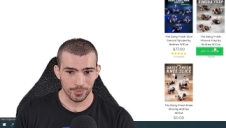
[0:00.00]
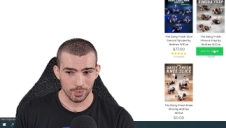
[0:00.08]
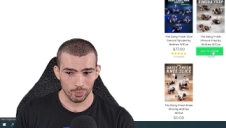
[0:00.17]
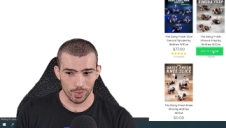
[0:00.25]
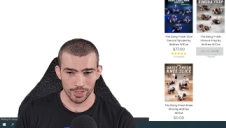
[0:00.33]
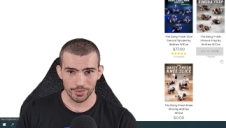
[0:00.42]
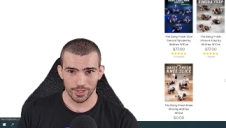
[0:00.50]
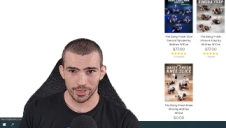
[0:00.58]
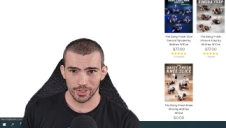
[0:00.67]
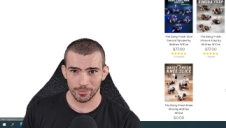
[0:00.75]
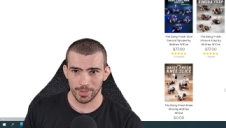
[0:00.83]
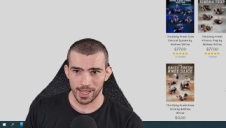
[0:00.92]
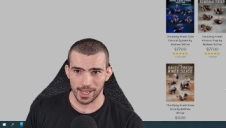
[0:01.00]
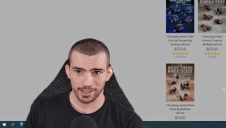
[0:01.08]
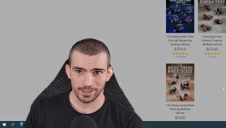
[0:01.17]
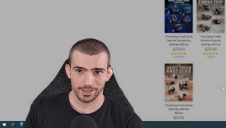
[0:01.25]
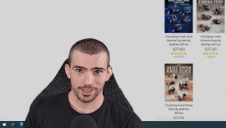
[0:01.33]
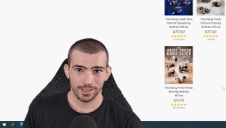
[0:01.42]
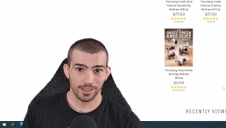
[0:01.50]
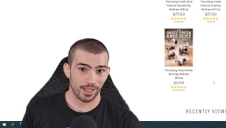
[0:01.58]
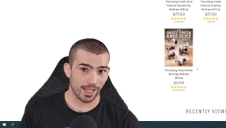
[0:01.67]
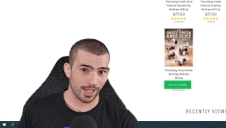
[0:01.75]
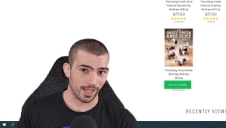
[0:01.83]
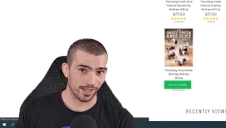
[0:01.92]
while you're on their back.
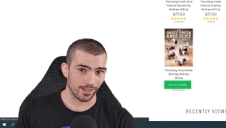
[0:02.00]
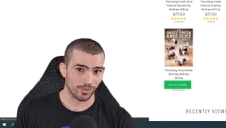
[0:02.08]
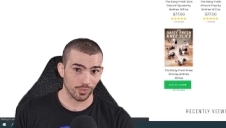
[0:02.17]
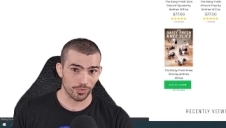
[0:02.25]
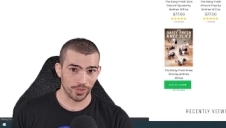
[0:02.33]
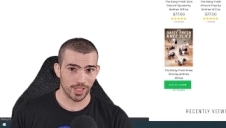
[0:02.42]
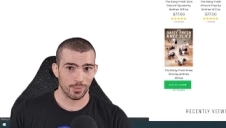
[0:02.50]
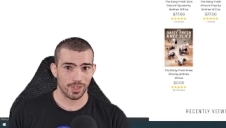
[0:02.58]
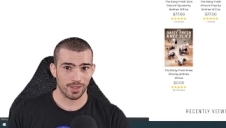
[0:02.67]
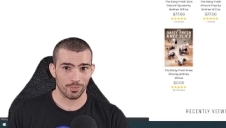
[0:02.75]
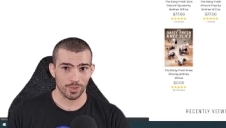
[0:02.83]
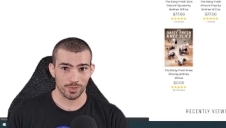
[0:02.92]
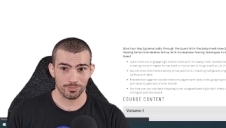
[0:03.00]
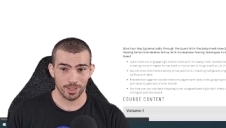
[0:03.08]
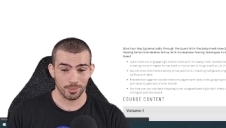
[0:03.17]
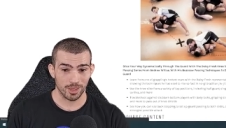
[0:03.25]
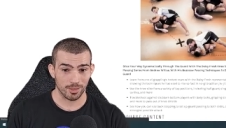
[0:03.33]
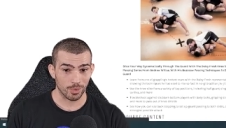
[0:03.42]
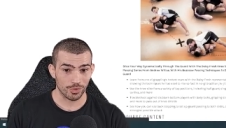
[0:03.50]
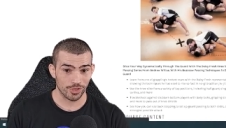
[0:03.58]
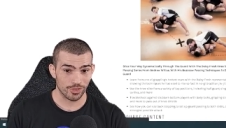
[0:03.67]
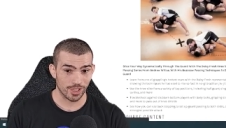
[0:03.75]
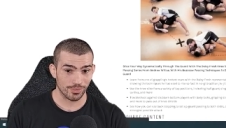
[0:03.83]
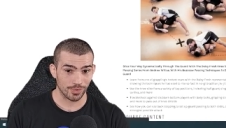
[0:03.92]
And don't forget, we have what's probably the most
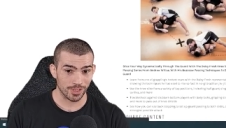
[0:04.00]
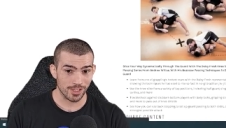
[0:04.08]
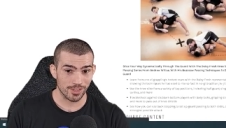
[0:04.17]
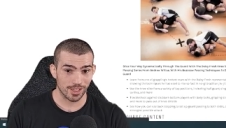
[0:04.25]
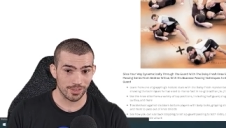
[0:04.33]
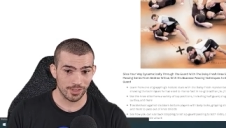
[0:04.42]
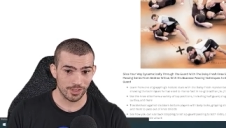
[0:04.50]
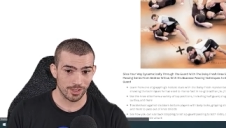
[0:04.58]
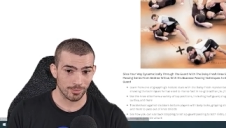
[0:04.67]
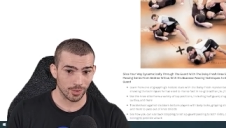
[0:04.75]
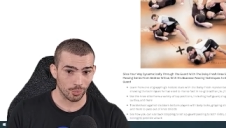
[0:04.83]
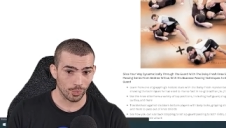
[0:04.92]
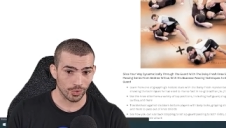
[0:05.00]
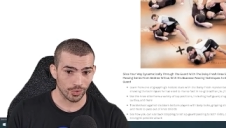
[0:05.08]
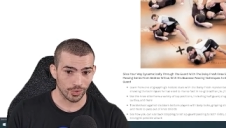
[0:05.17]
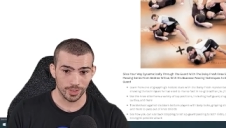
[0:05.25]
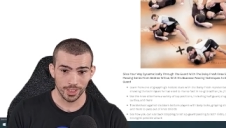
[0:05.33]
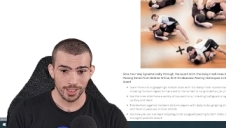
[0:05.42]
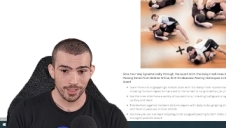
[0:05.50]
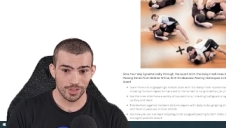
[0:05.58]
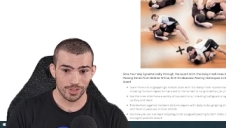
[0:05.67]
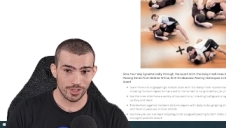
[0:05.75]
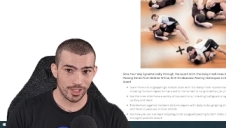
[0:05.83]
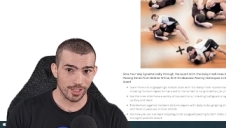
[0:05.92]
successful knee slice system in the world
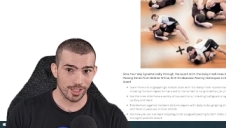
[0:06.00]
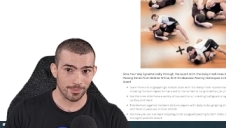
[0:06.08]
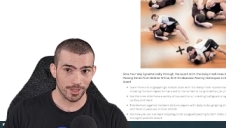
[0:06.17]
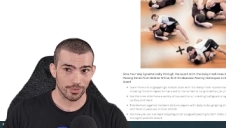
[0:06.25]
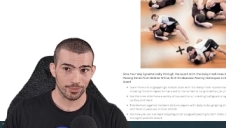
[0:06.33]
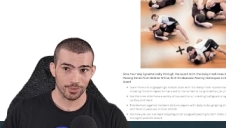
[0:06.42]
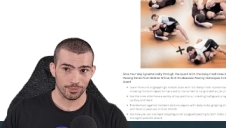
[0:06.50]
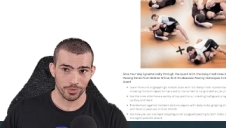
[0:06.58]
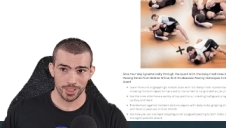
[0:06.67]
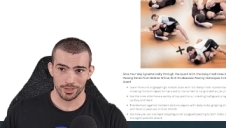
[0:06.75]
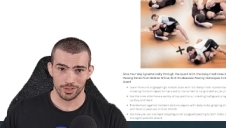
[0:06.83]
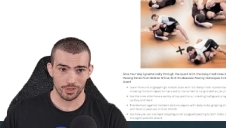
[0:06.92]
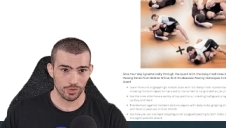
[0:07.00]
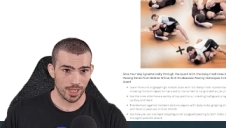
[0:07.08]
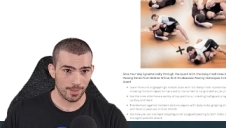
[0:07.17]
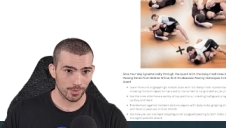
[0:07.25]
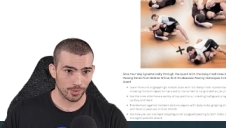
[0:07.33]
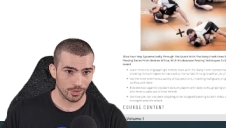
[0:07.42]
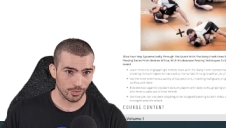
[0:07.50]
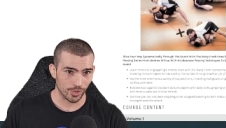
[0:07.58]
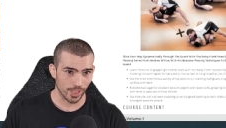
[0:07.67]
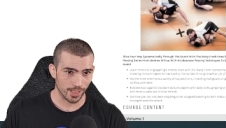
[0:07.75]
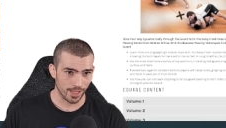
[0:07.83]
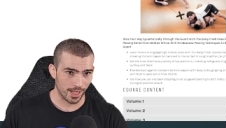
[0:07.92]
just sitting up there for free, so you should absolutely go
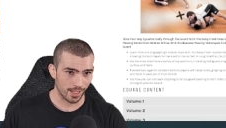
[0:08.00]
check that